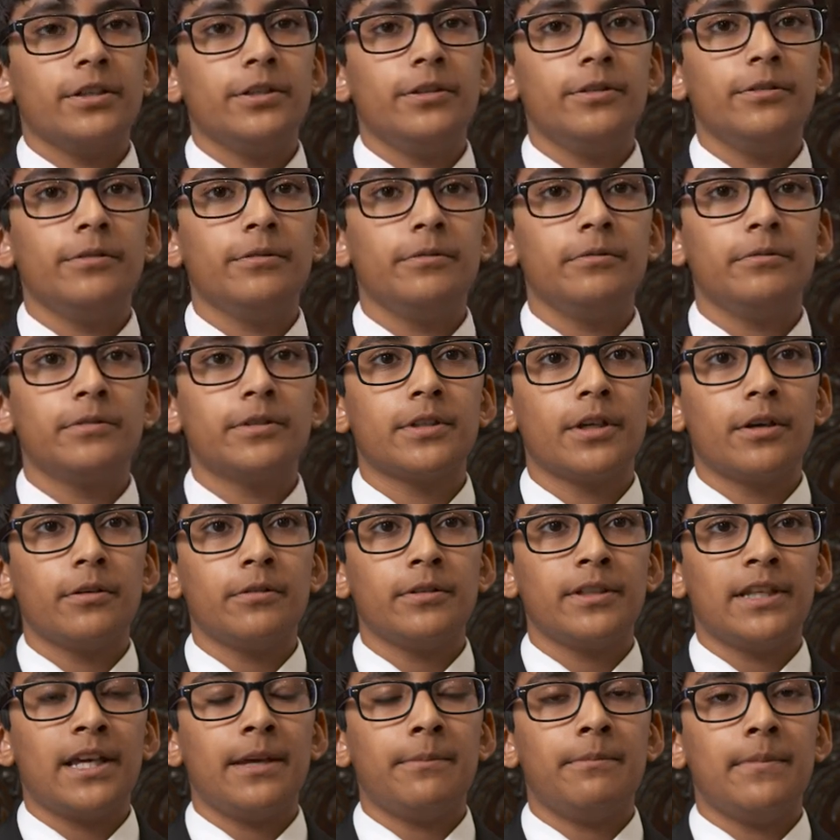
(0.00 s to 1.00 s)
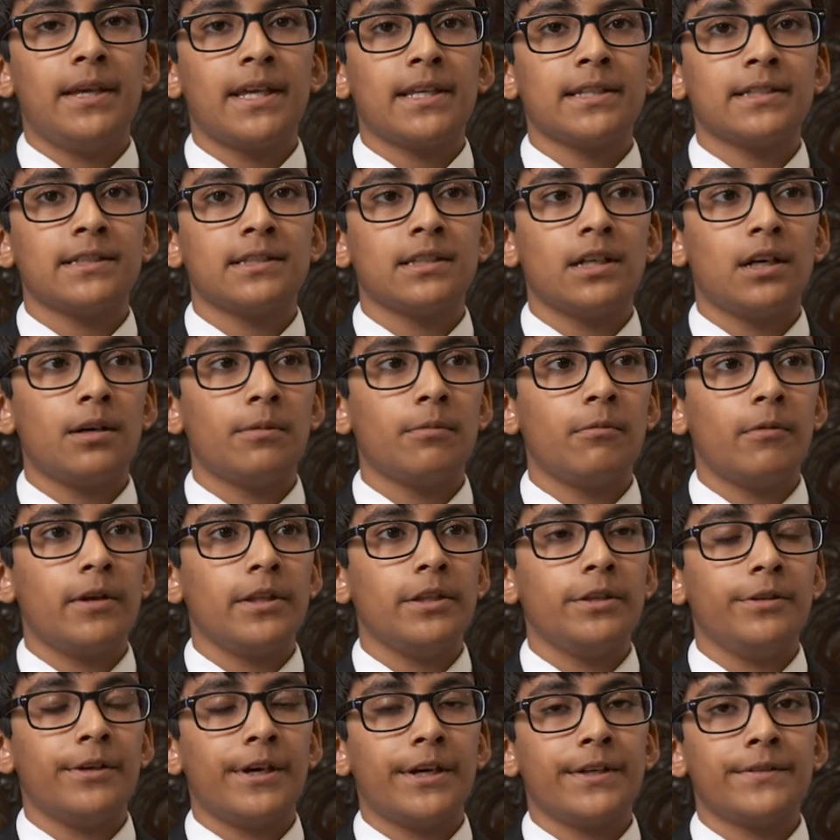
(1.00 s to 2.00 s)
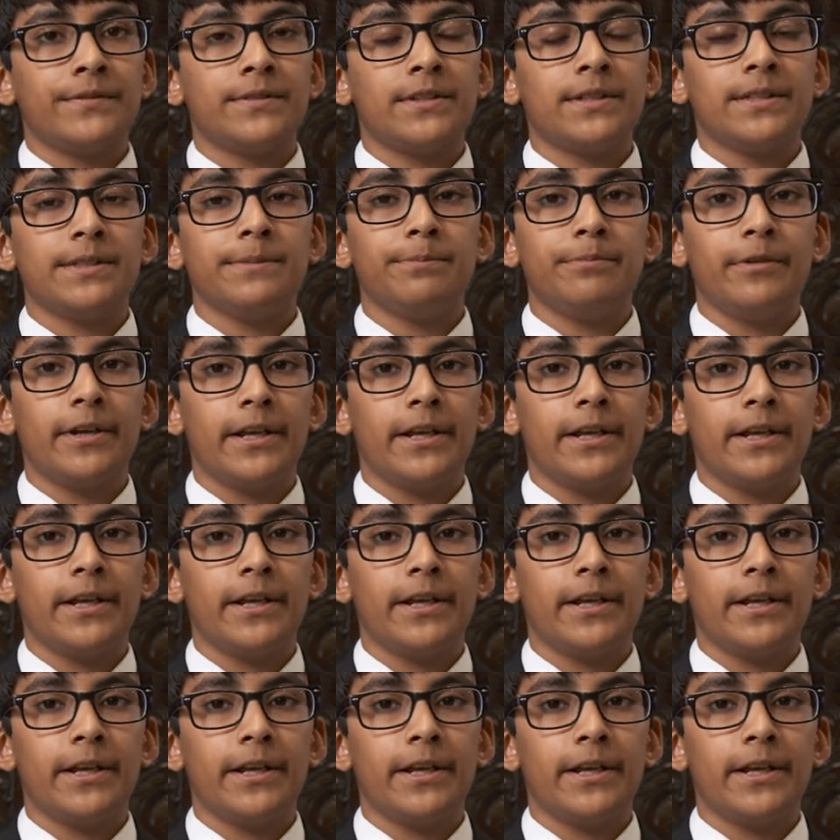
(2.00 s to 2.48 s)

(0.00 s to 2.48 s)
you don't get mixed up when you have to